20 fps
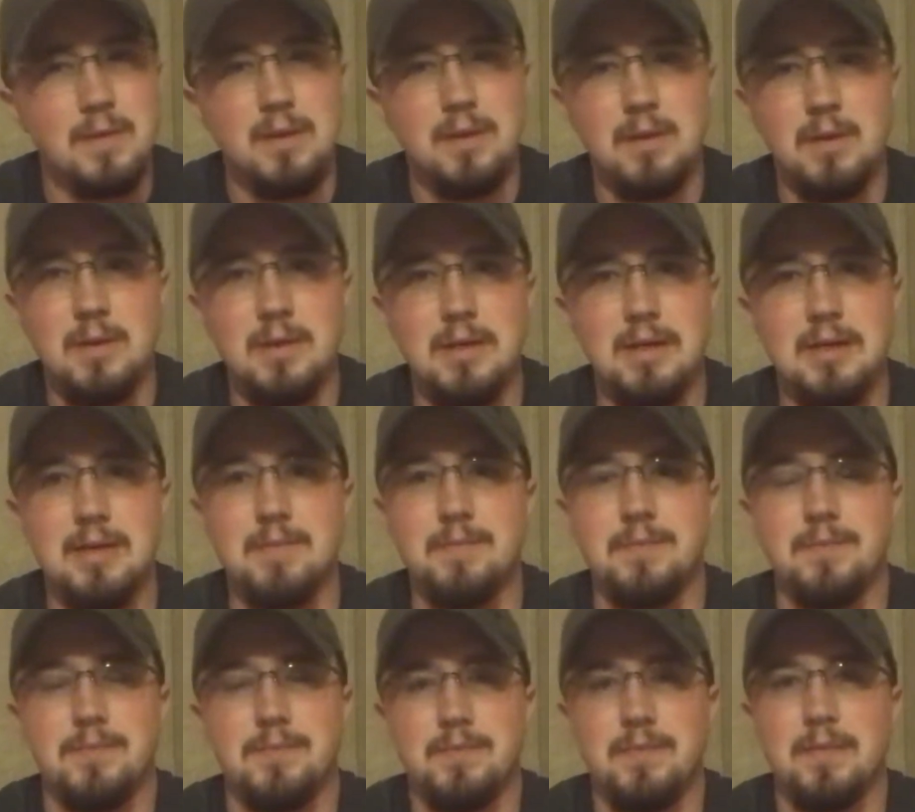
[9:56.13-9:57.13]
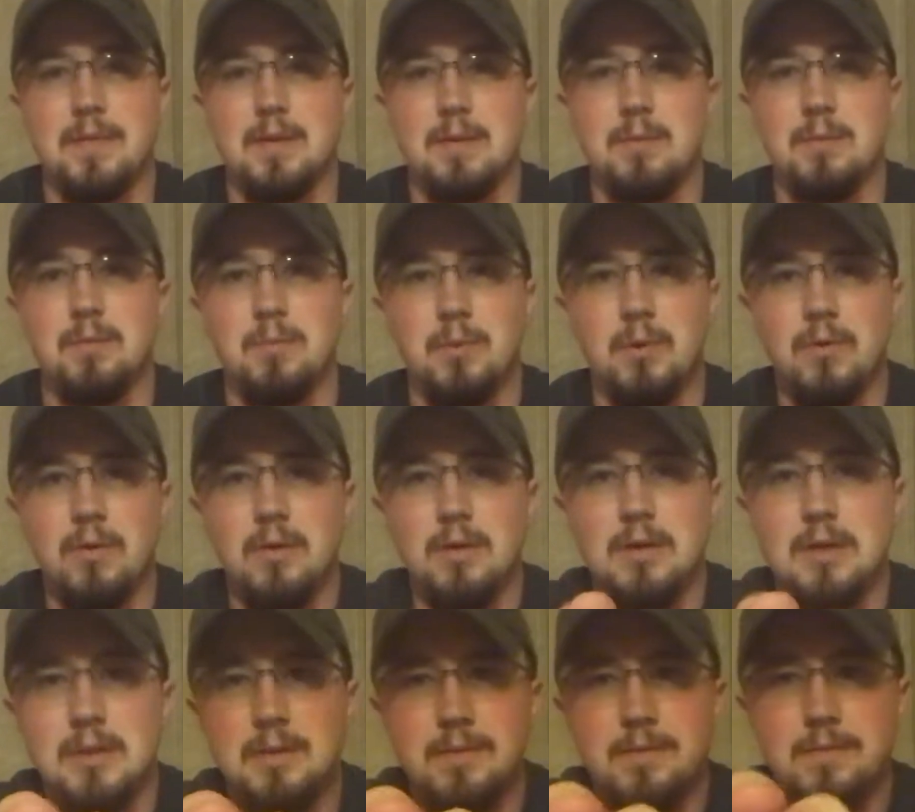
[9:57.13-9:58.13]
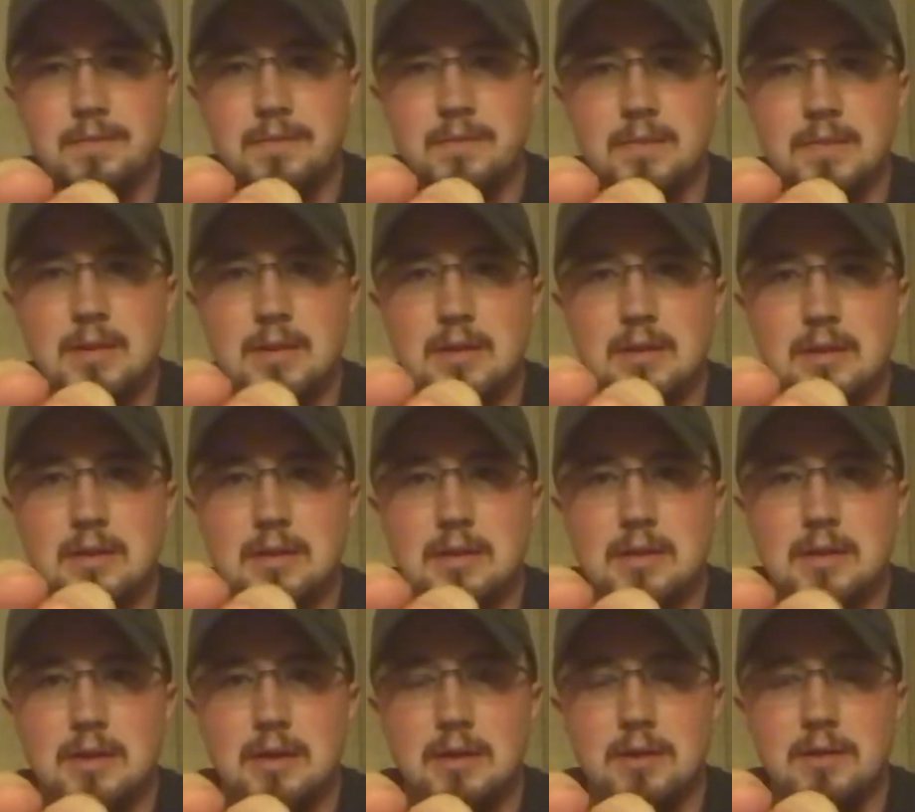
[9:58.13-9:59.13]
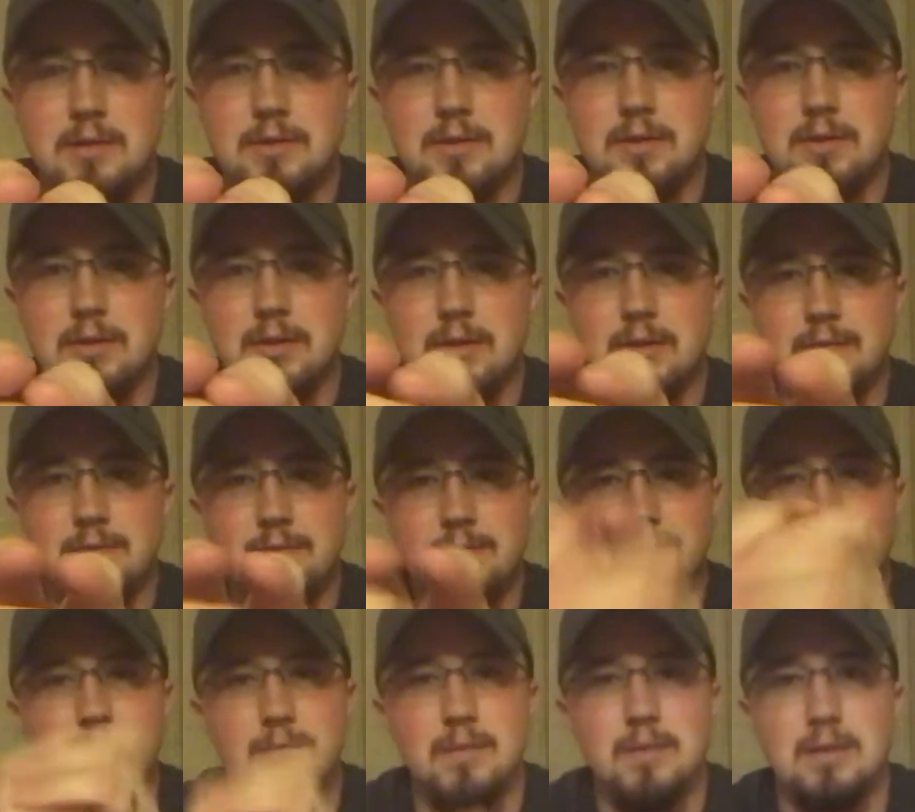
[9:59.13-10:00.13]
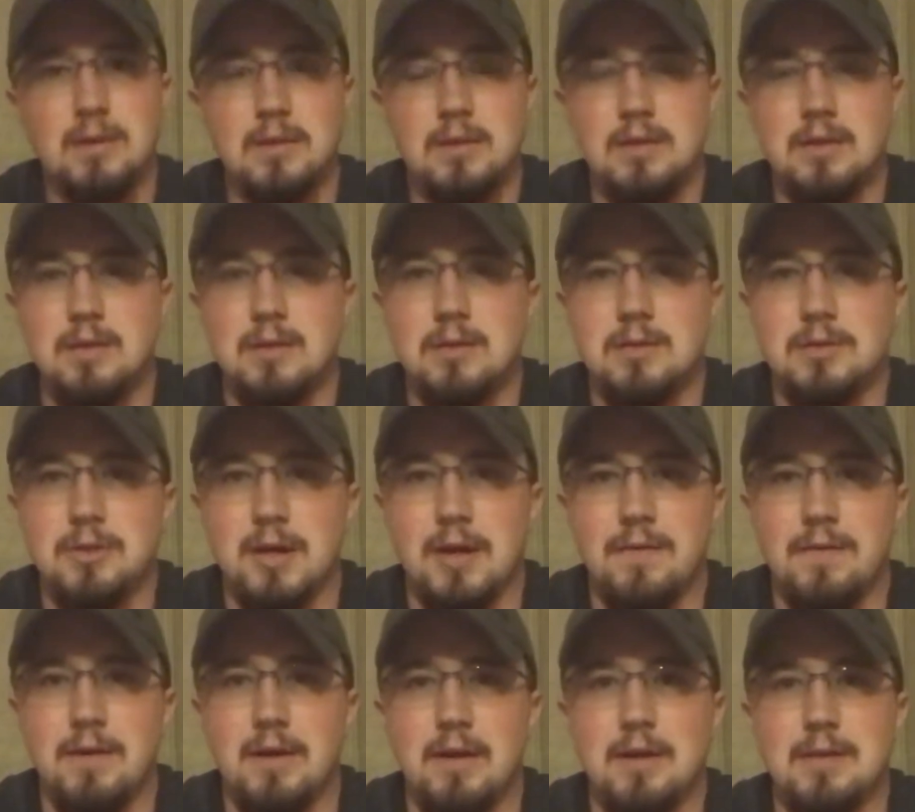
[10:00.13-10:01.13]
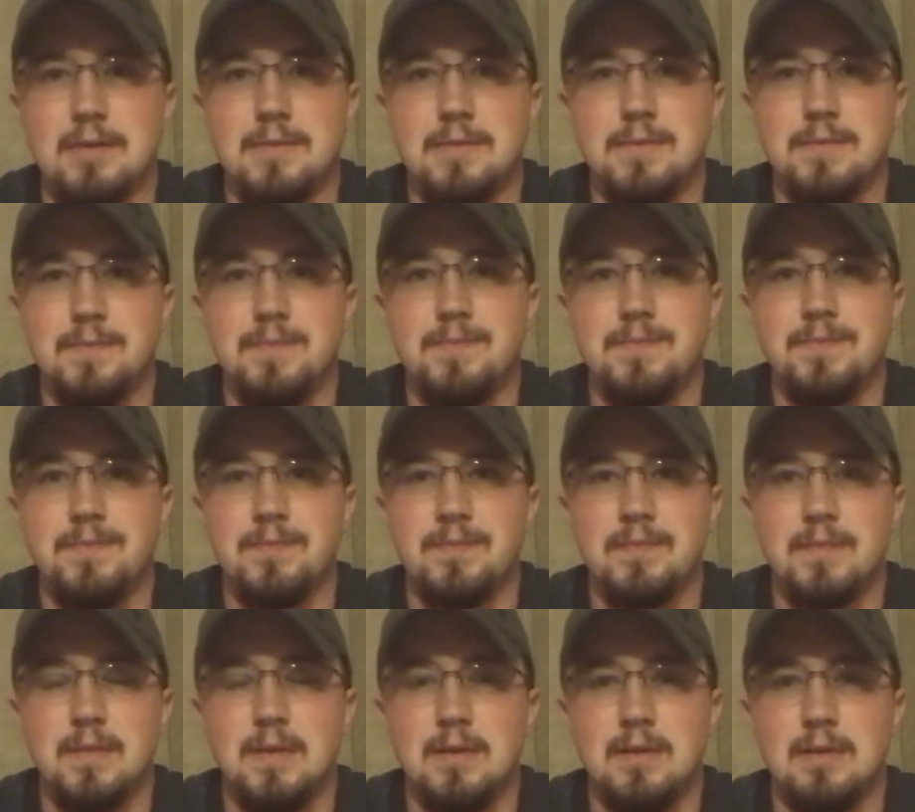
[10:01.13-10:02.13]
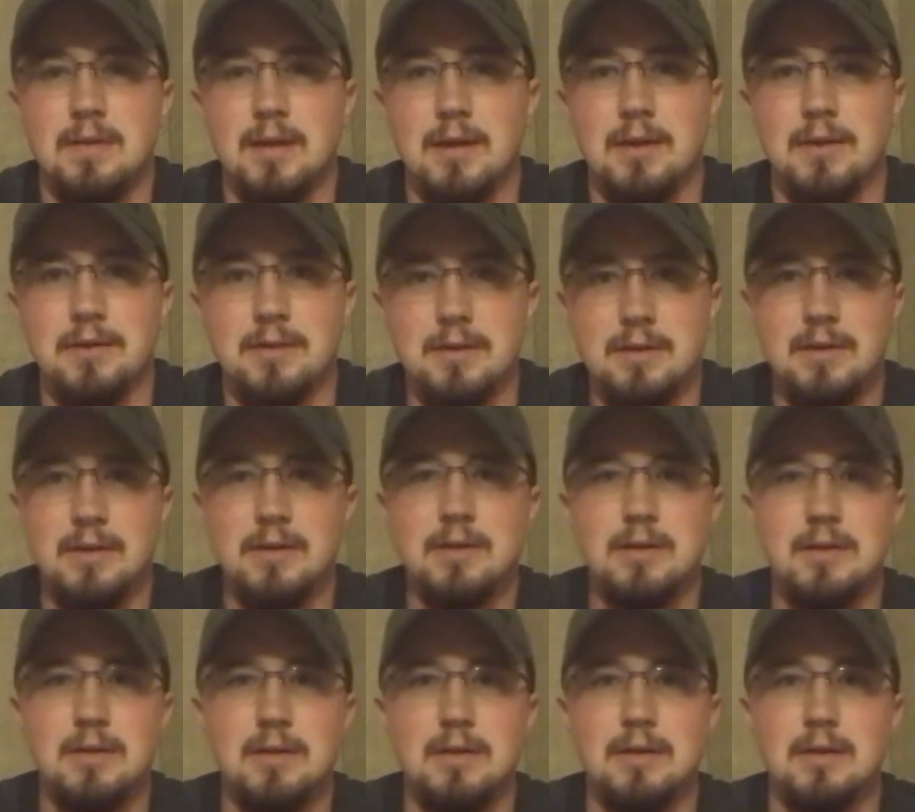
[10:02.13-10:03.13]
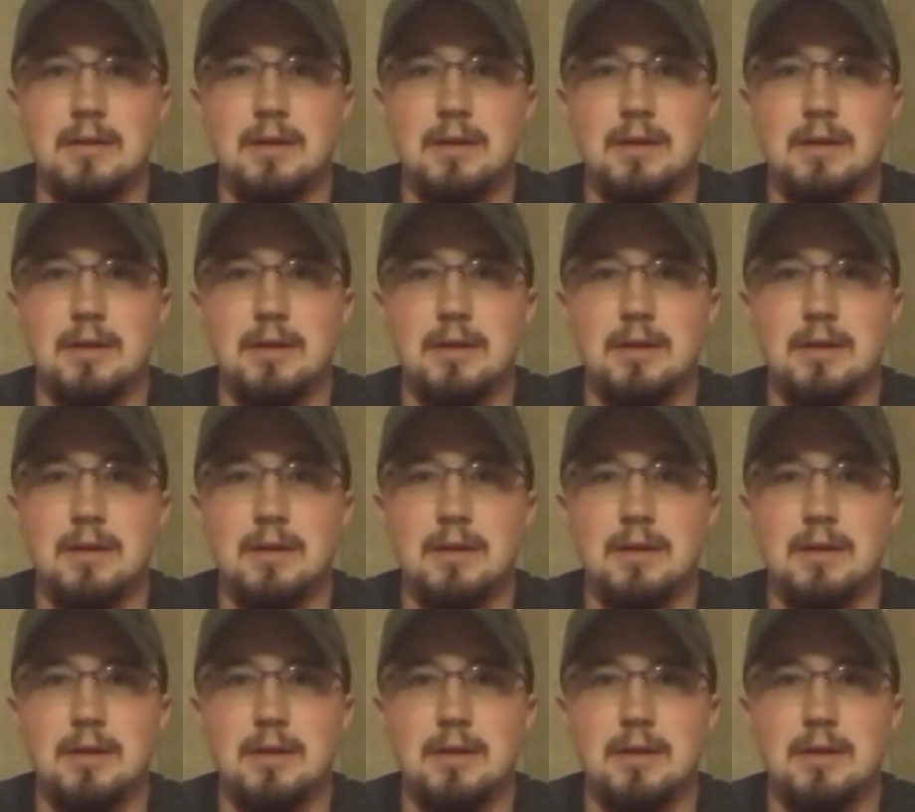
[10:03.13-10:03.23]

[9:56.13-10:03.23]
Go ahead, pull it up, get on target, dry fire. Now you're going to hear a click,